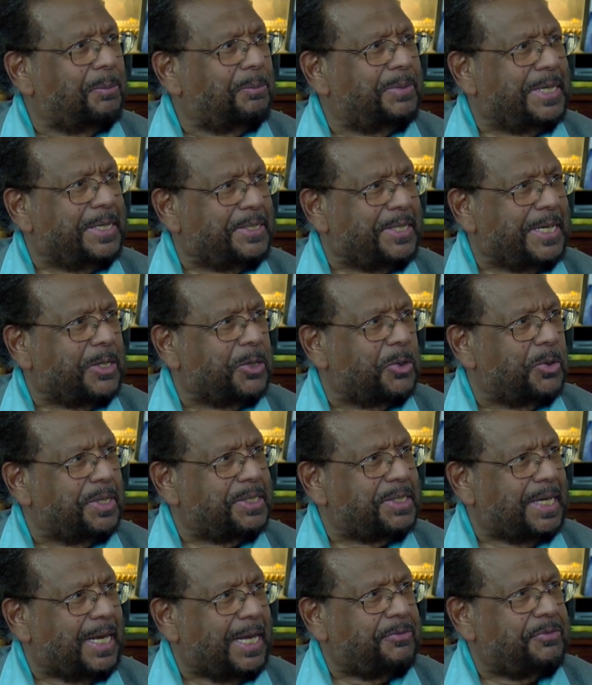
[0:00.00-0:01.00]

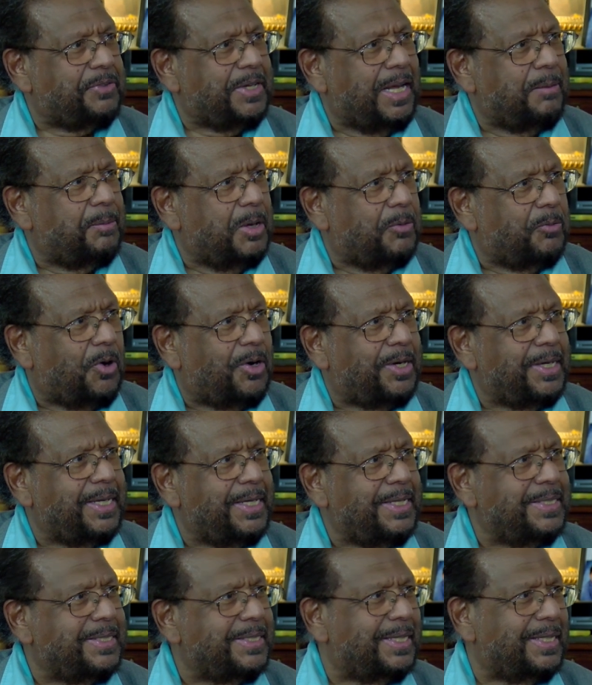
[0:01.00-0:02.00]
distinguished lifetime
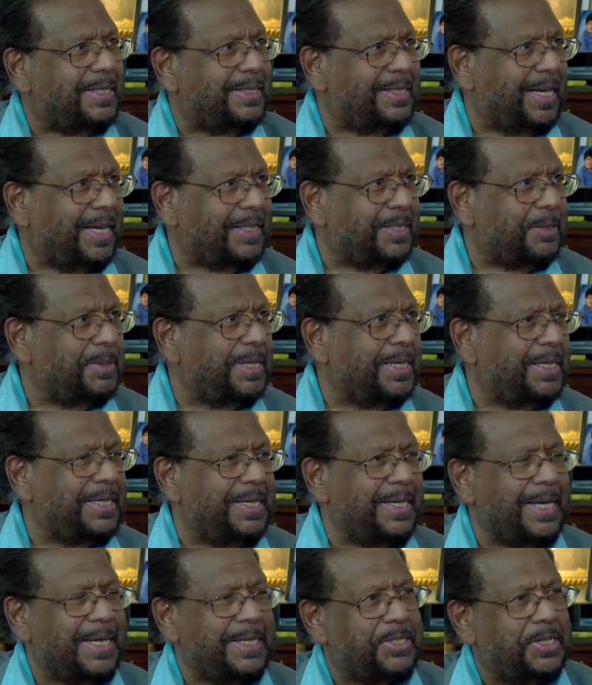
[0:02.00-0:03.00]
awardees, the other
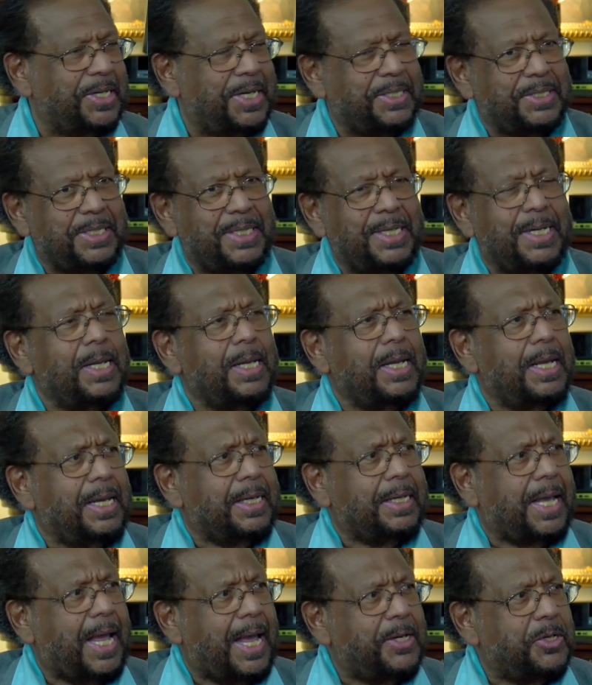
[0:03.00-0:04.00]
being T.N. Sheshan.
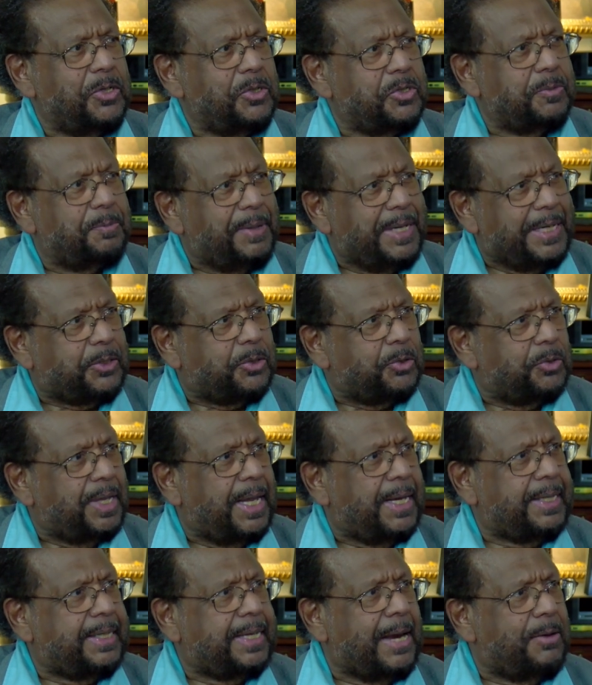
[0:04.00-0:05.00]
Can you speak to
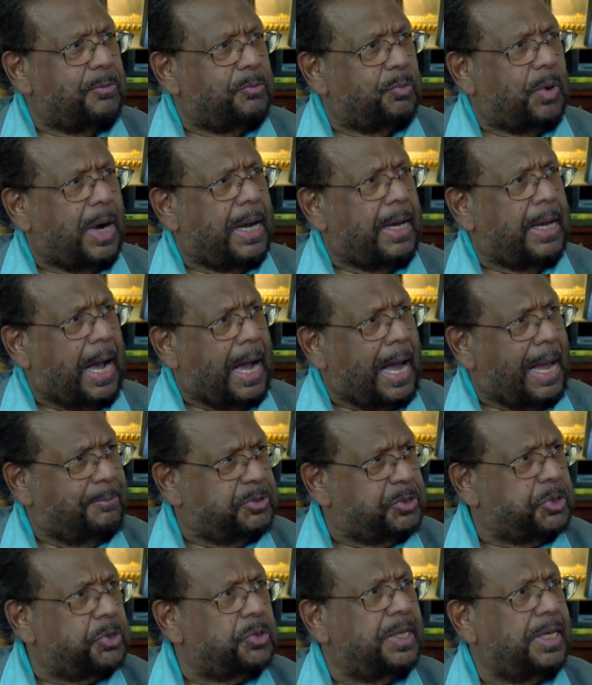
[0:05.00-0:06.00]
that? And
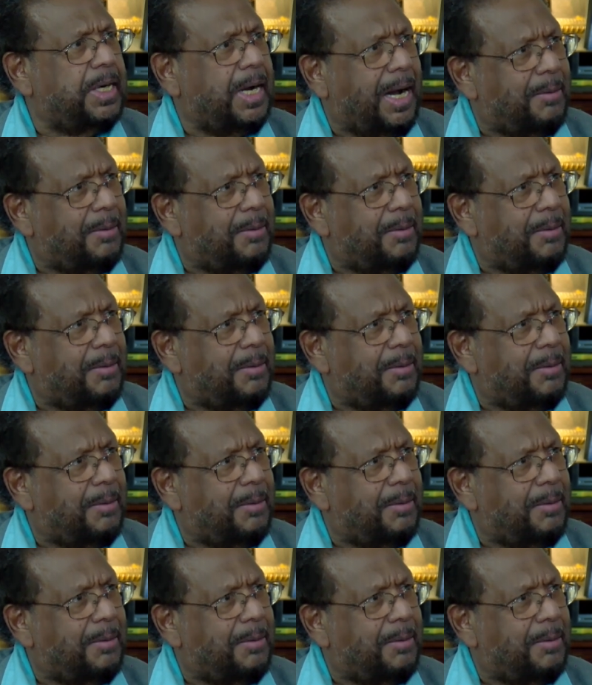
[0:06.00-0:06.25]
I'm sure